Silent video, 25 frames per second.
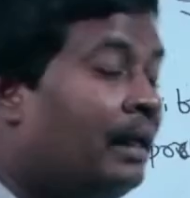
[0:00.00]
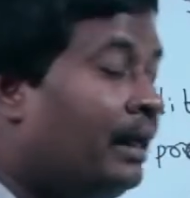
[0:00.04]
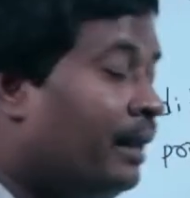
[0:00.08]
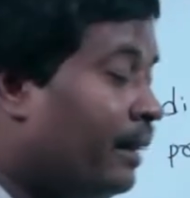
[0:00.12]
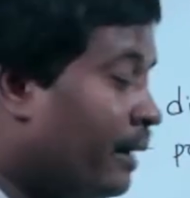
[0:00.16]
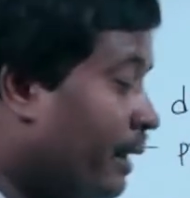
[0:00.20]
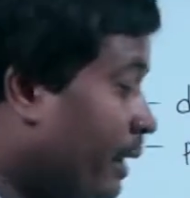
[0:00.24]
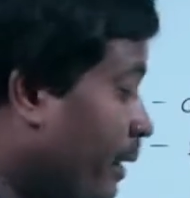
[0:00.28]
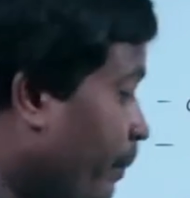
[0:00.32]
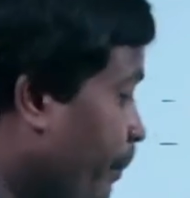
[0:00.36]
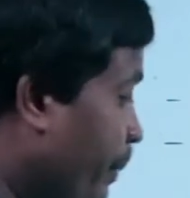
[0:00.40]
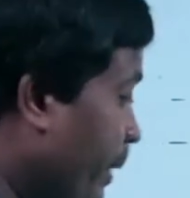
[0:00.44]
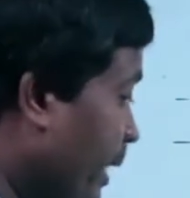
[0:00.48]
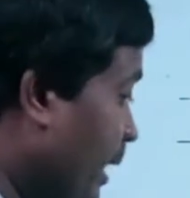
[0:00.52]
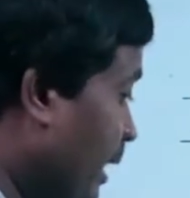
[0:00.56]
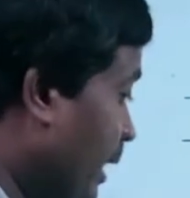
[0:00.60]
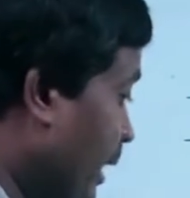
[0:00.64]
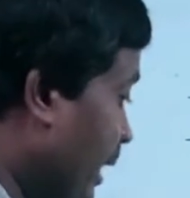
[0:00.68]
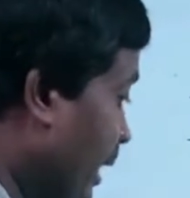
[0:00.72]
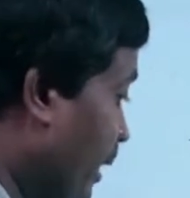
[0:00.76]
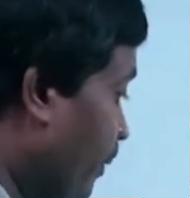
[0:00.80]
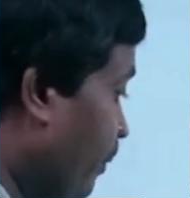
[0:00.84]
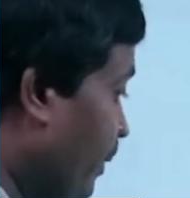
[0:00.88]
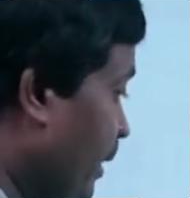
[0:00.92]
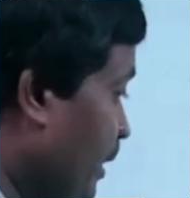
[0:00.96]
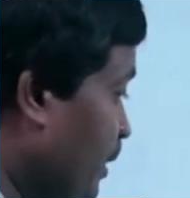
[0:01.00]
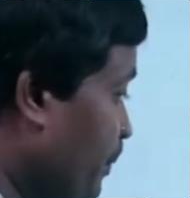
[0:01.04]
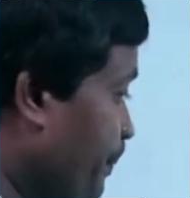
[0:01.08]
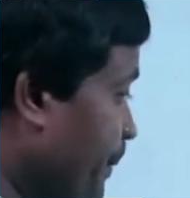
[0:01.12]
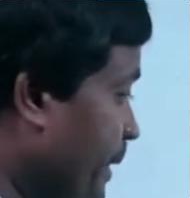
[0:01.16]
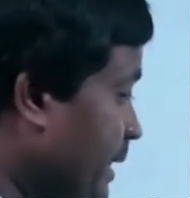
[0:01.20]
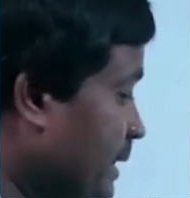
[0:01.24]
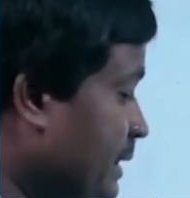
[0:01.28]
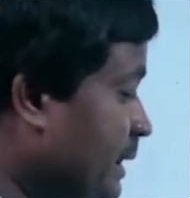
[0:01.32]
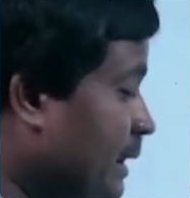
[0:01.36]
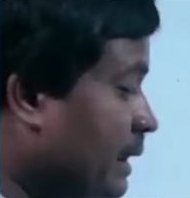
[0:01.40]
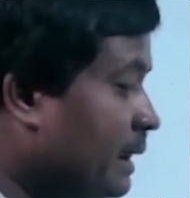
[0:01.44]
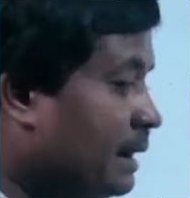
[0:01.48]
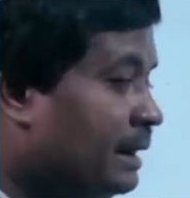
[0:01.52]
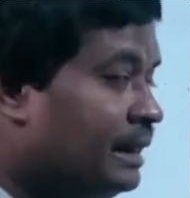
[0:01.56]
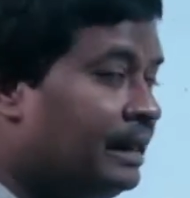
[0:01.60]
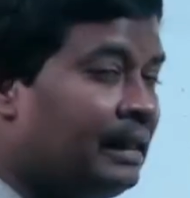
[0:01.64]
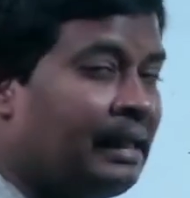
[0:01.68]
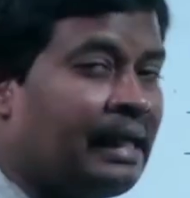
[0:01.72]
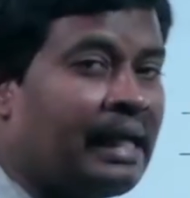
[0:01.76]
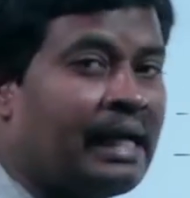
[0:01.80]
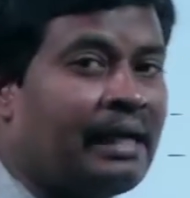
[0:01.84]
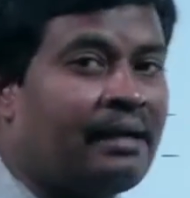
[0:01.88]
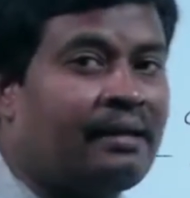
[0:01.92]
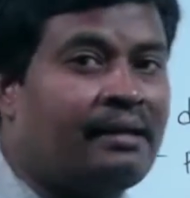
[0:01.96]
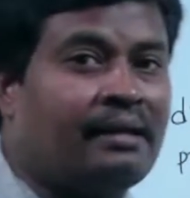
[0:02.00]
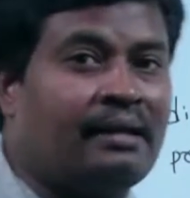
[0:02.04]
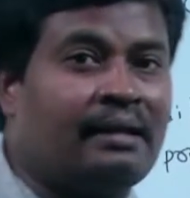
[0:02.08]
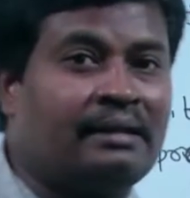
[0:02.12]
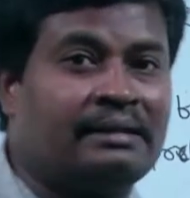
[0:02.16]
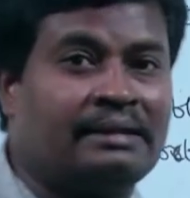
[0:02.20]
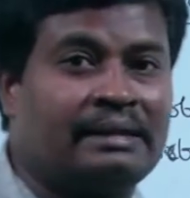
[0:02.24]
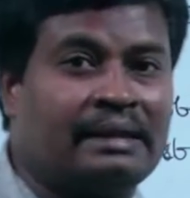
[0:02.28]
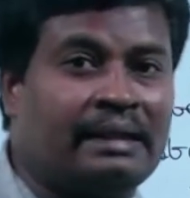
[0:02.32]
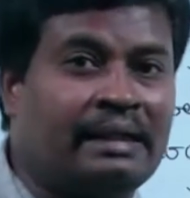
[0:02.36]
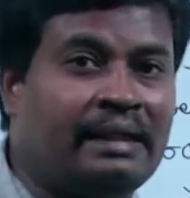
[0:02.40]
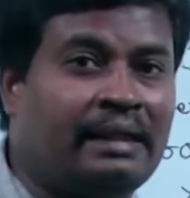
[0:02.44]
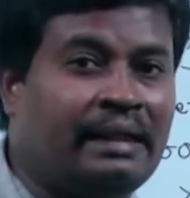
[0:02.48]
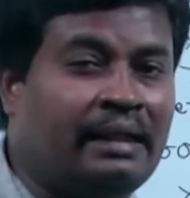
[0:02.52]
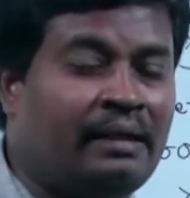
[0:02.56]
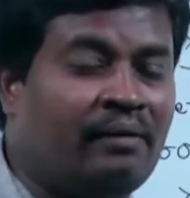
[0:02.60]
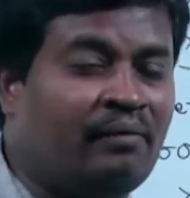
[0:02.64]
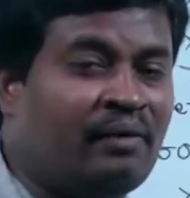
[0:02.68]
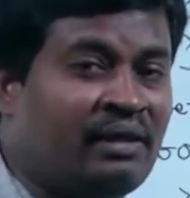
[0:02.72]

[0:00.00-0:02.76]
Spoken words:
Ray parenchyma is present in the lateral side.